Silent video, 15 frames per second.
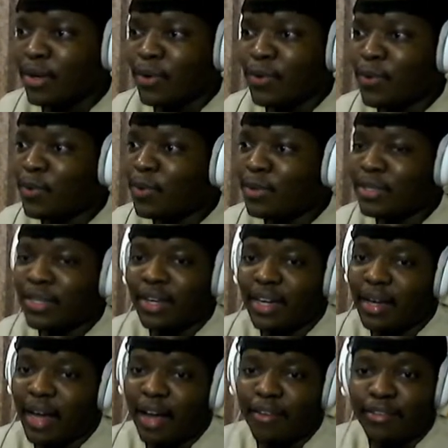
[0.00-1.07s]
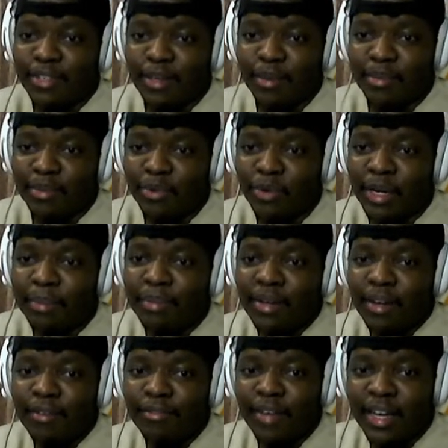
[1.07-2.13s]
Ooh, it's gonna have some
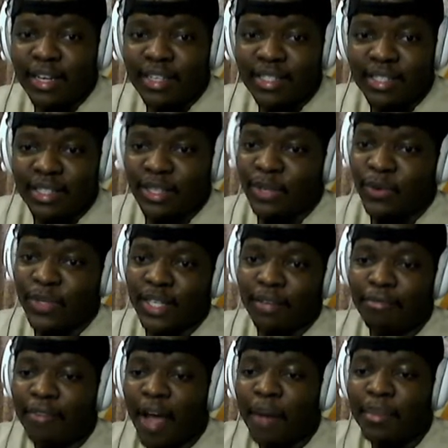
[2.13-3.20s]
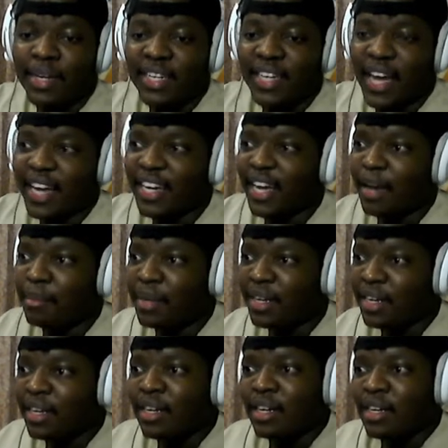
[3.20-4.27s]
ripple effects with the family dynamic.
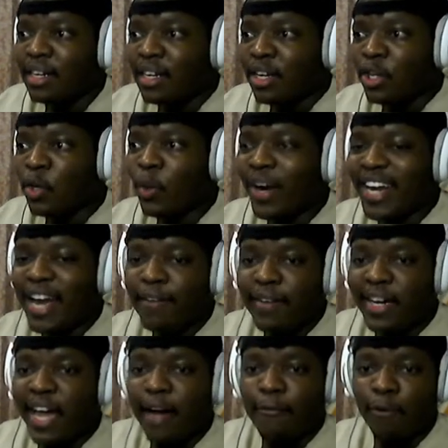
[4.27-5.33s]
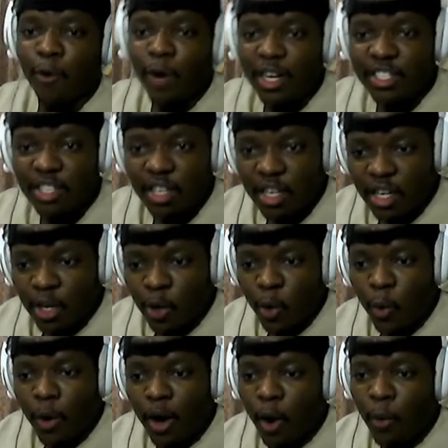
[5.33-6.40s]
You were never there for us. You
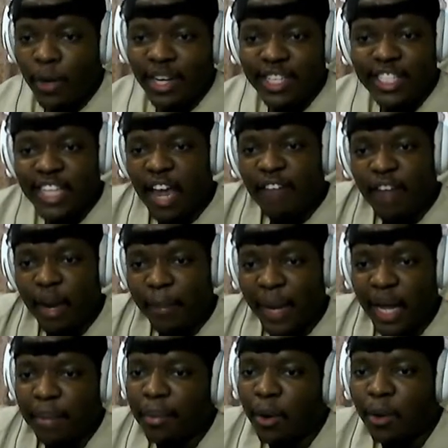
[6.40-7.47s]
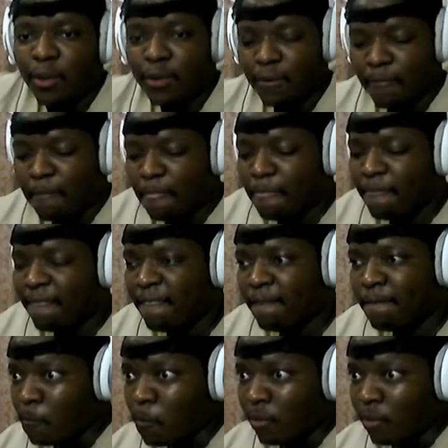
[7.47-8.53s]
were always saving people.
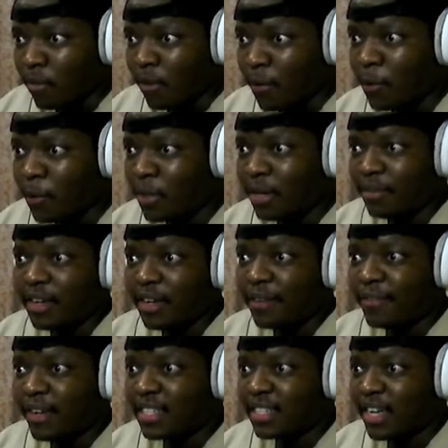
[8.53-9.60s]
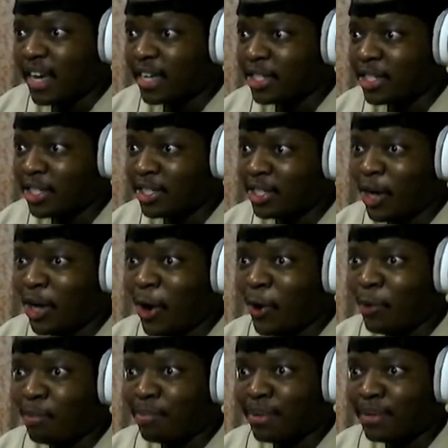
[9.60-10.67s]
Ooh, the VFX are actually
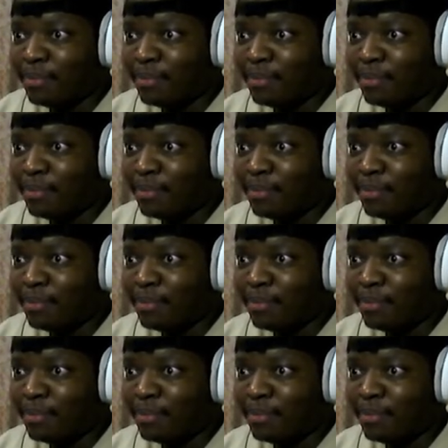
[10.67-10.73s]
dope.